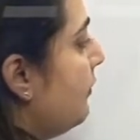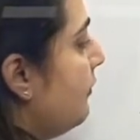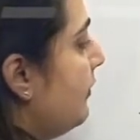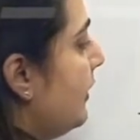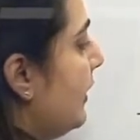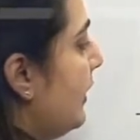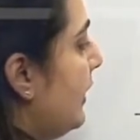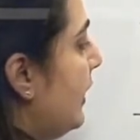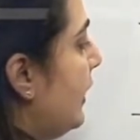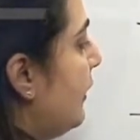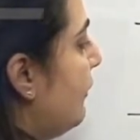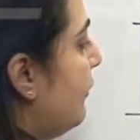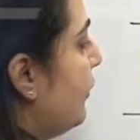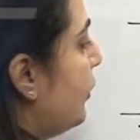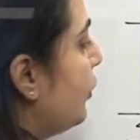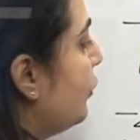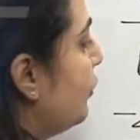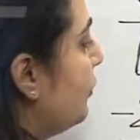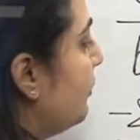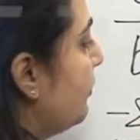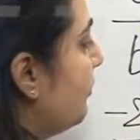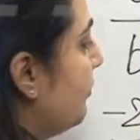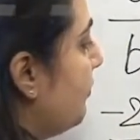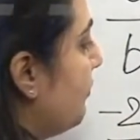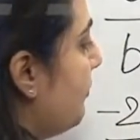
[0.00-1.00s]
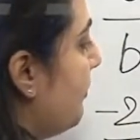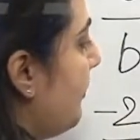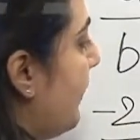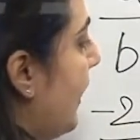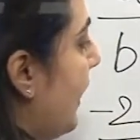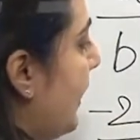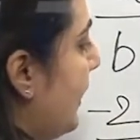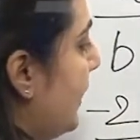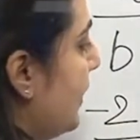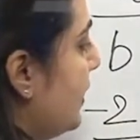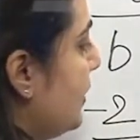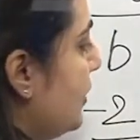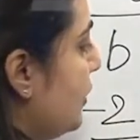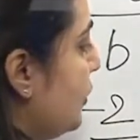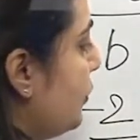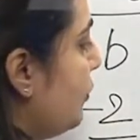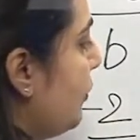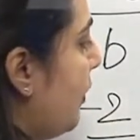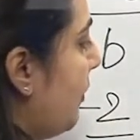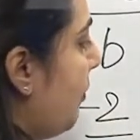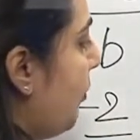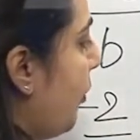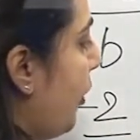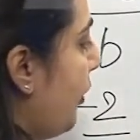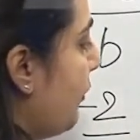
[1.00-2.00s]
will give you minus
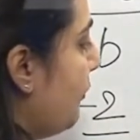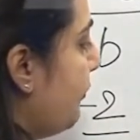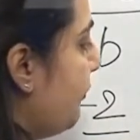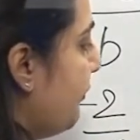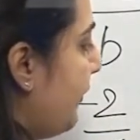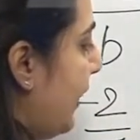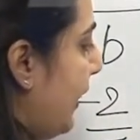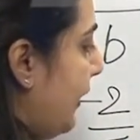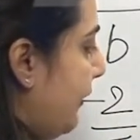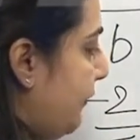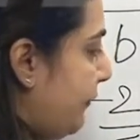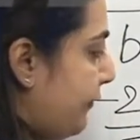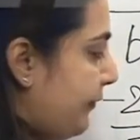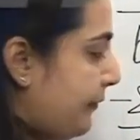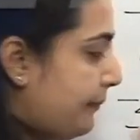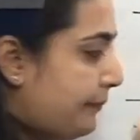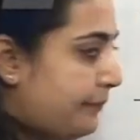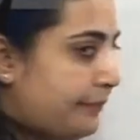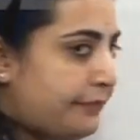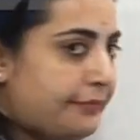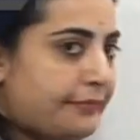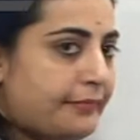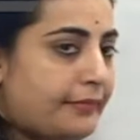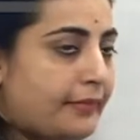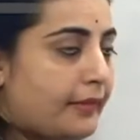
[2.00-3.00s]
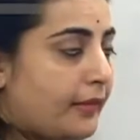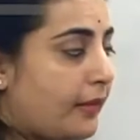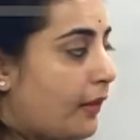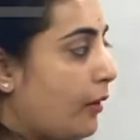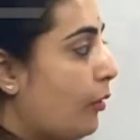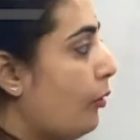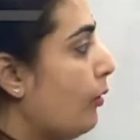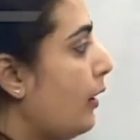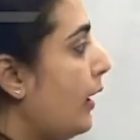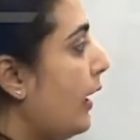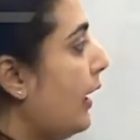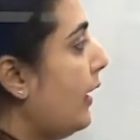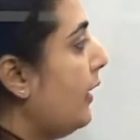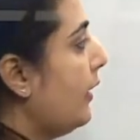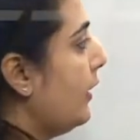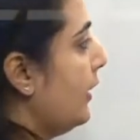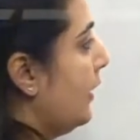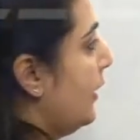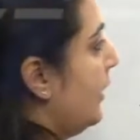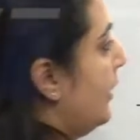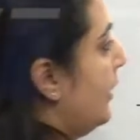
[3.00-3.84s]
2 upon 5. Okay,